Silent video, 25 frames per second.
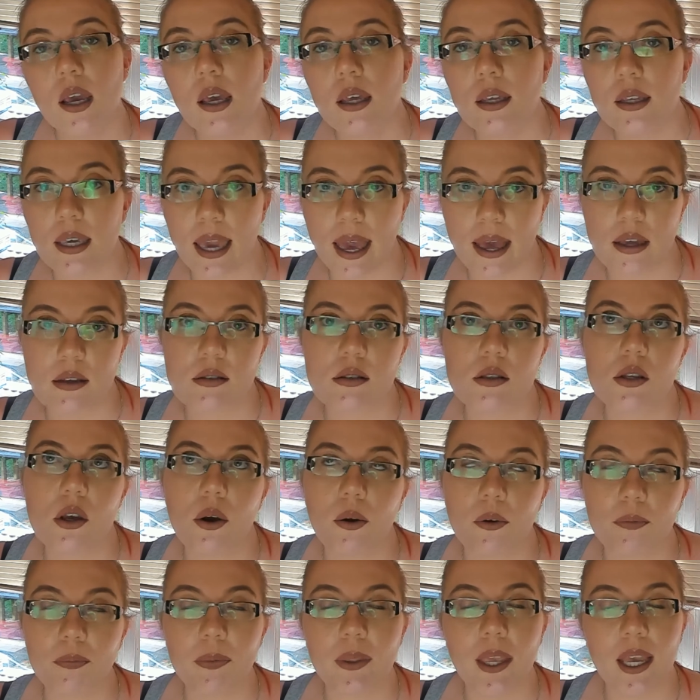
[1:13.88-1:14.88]
yeah,
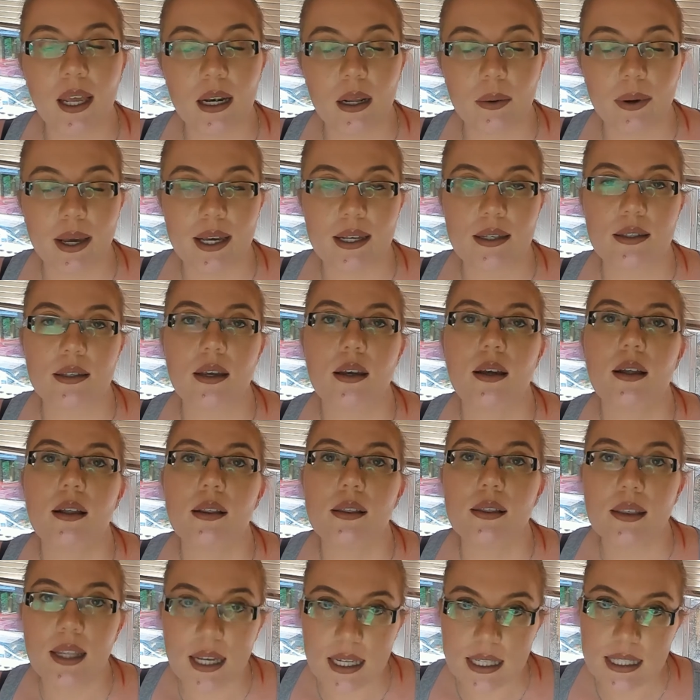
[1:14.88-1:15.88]
so anyways,
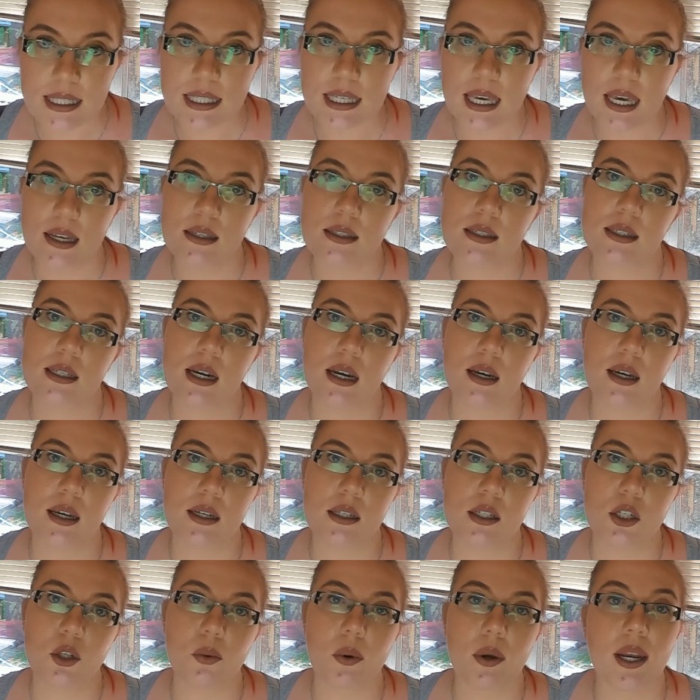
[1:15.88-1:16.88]
let's get stuck
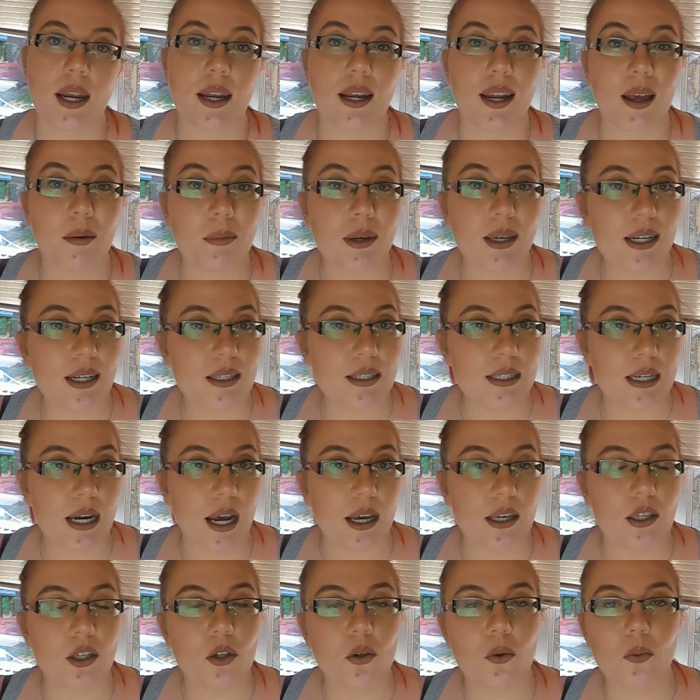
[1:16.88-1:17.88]
into it, and I'm going to
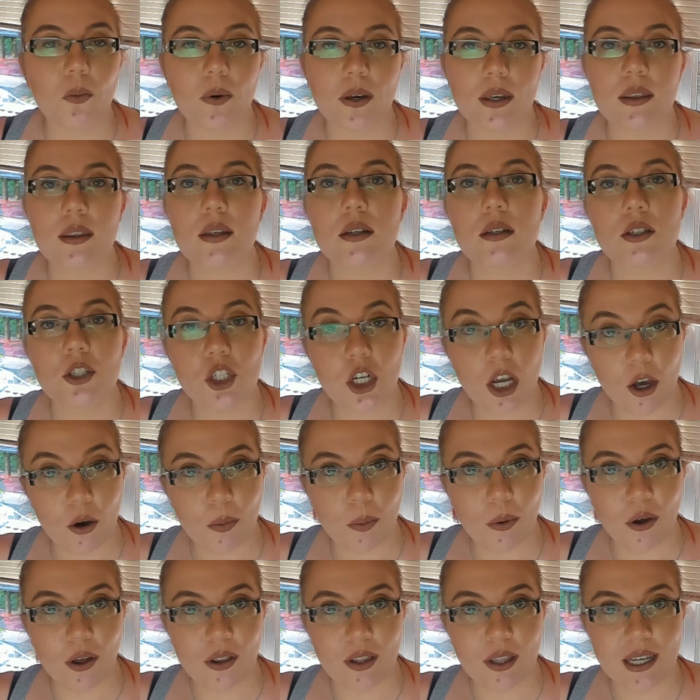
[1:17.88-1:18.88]
start you with gel
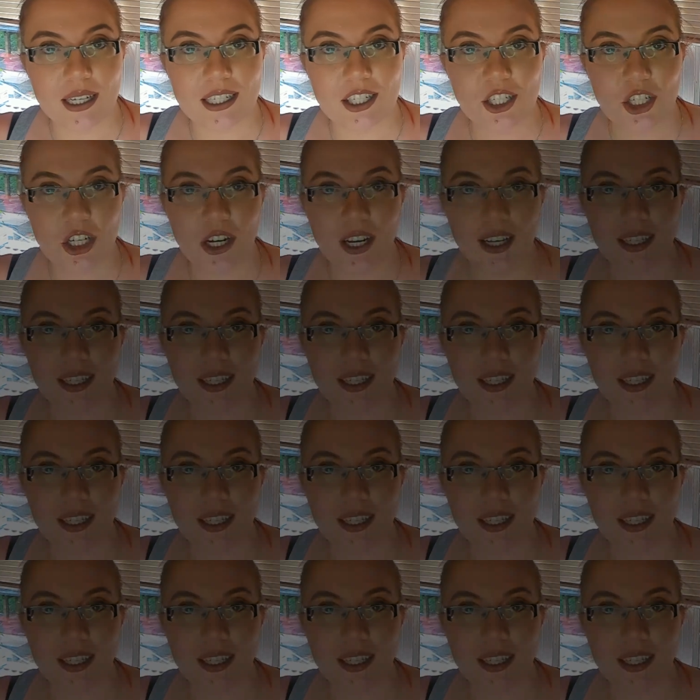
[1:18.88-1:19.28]
polish.